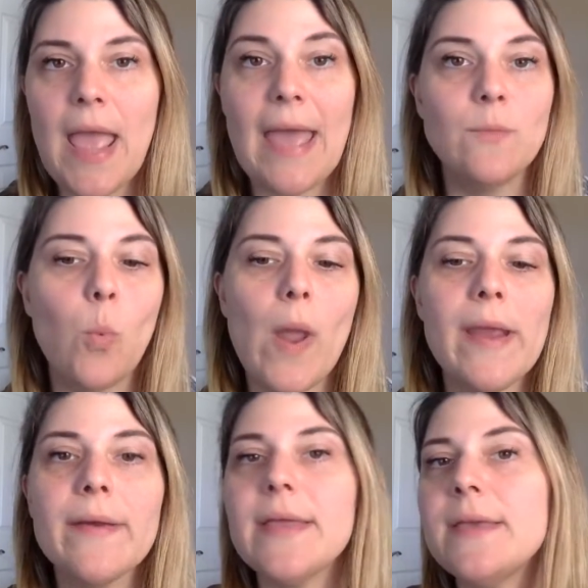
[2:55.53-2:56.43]
And
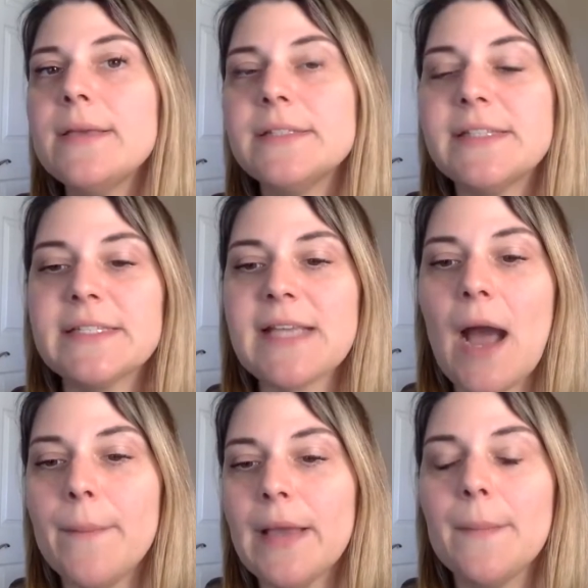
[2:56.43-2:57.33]
where is this
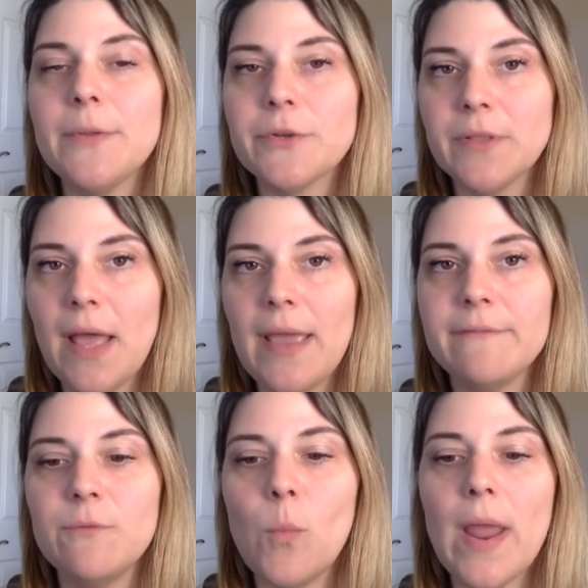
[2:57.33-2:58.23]
coming up in your life?
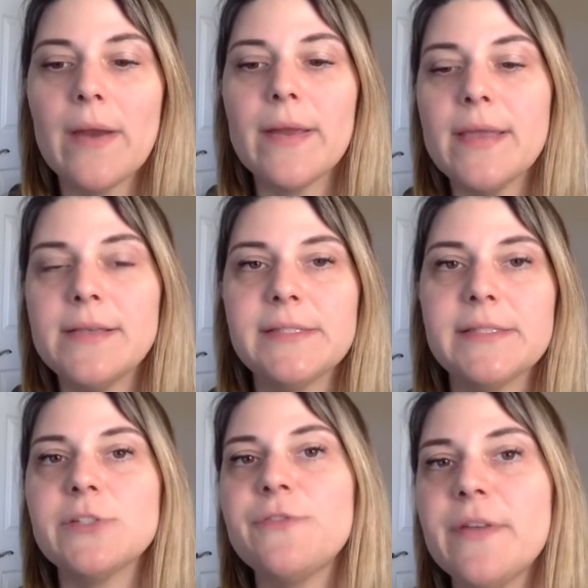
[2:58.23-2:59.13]
Where is
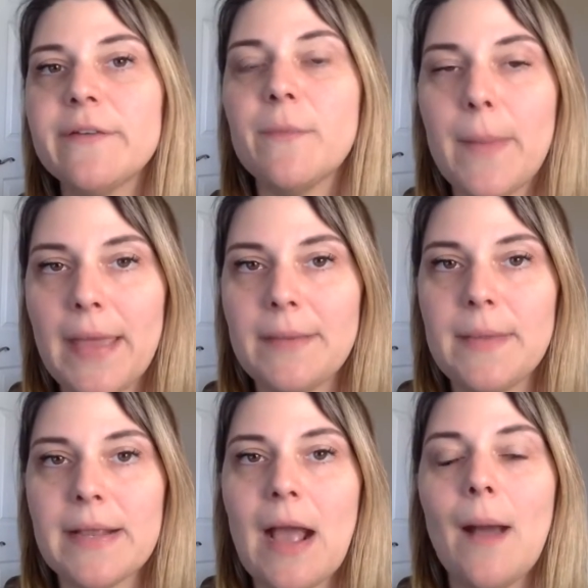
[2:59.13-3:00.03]
this fear of
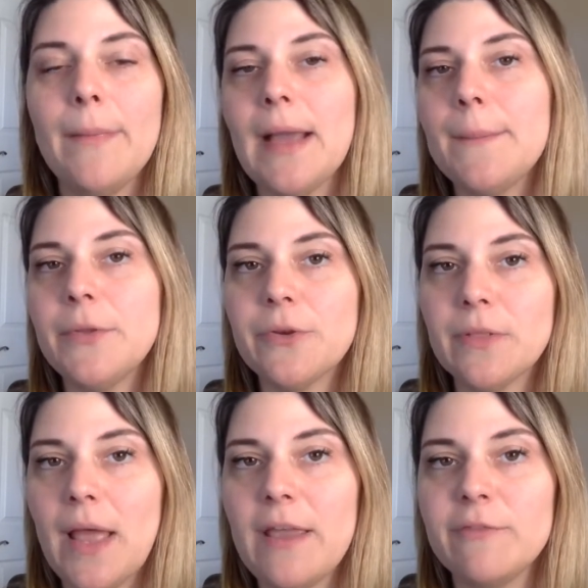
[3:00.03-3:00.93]
abandonment coming up in your life?